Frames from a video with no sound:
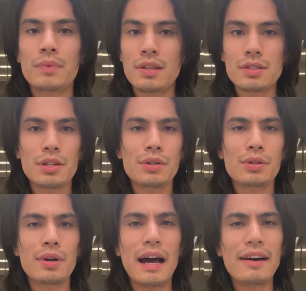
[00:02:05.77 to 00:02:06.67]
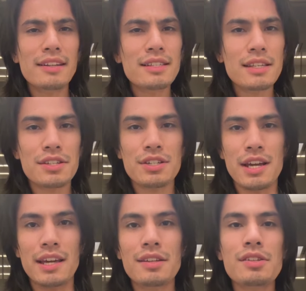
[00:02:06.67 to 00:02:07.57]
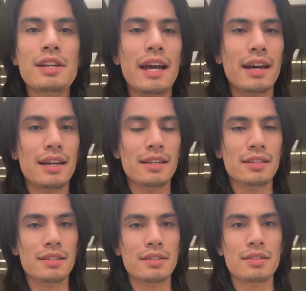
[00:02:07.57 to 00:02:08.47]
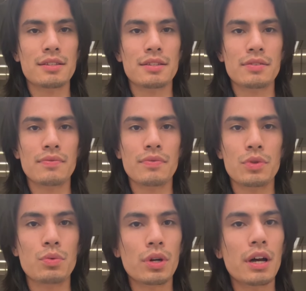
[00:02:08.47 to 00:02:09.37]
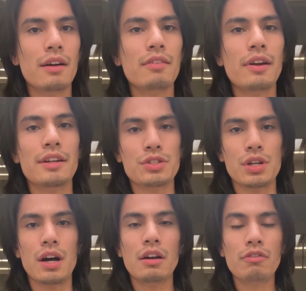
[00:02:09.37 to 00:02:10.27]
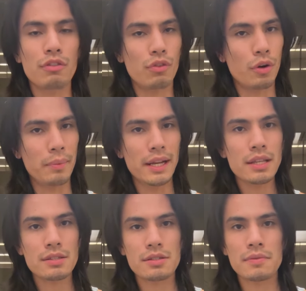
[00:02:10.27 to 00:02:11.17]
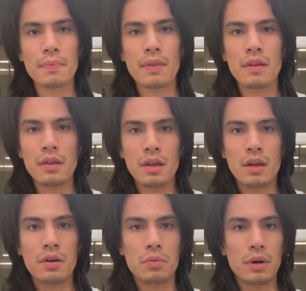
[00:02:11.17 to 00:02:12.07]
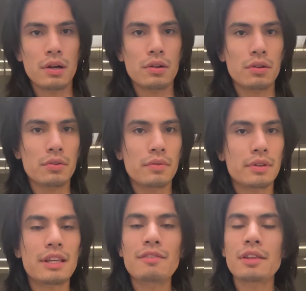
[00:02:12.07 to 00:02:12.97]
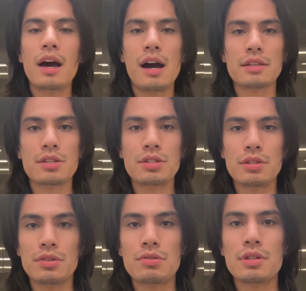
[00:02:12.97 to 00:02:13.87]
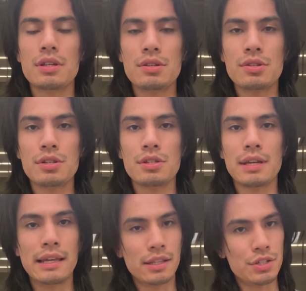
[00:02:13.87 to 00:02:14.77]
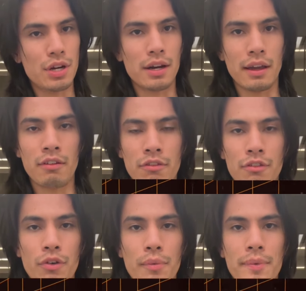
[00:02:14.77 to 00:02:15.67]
So, how does this change as you recover and jog for 4 minutes? Well, given the oxygen usage in the jogging for 4